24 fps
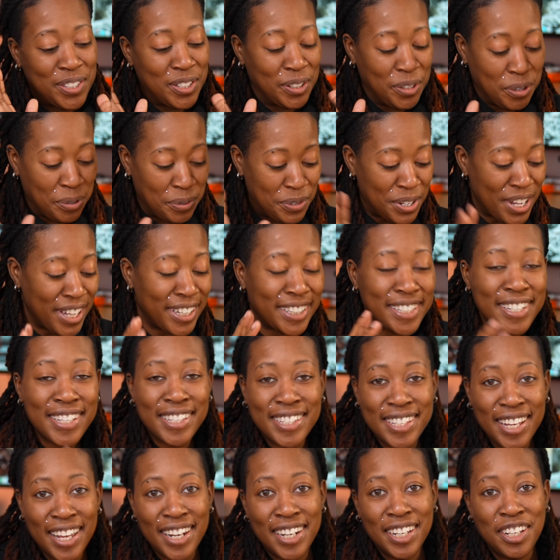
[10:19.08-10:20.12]
to create the
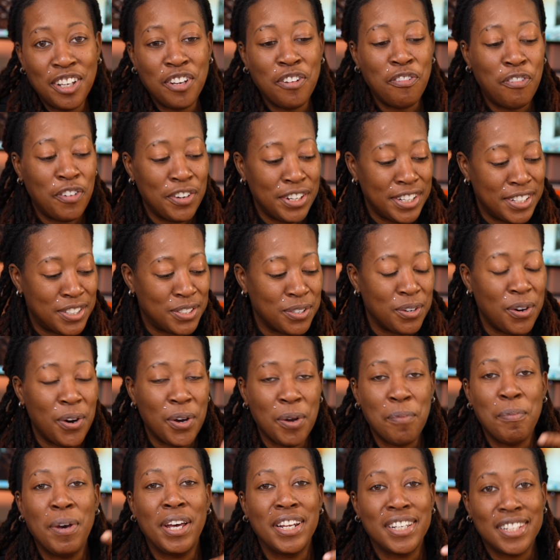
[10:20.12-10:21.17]
setting for it to
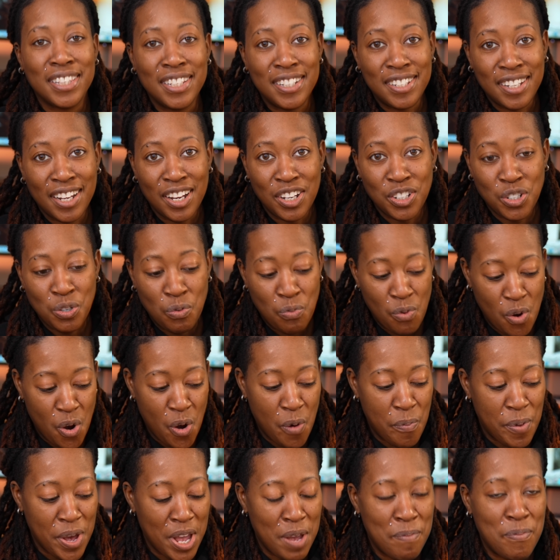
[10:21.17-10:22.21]
automatically change your
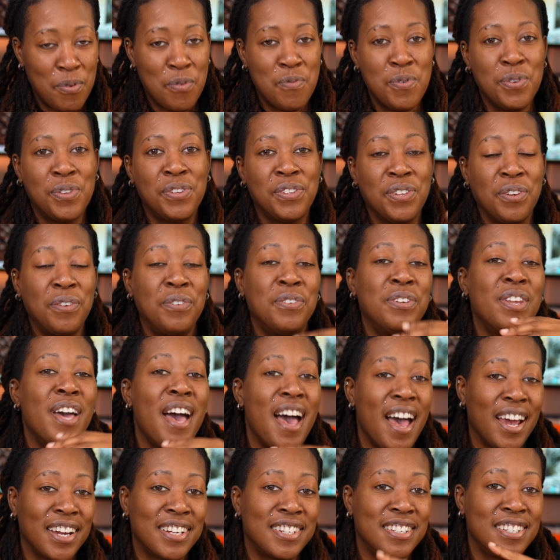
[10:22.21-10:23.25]
wallpaper when certain
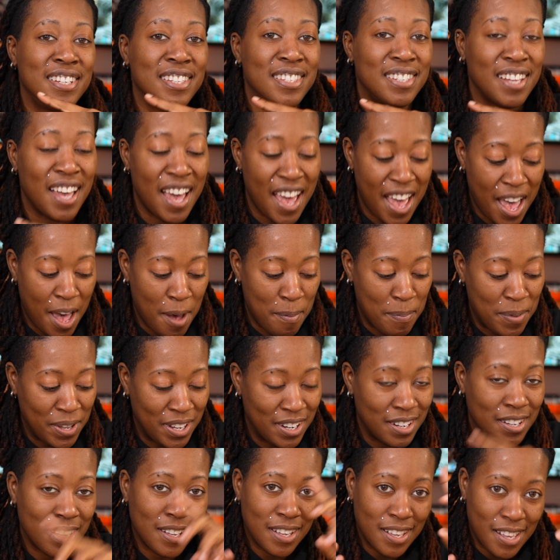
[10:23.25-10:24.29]
actions
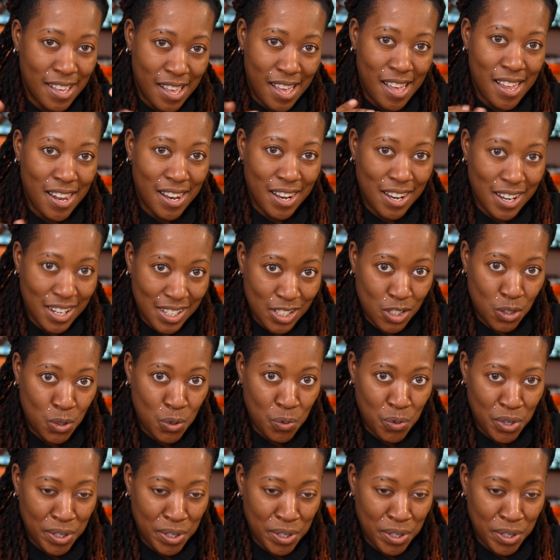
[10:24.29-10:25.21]
happen. Let's do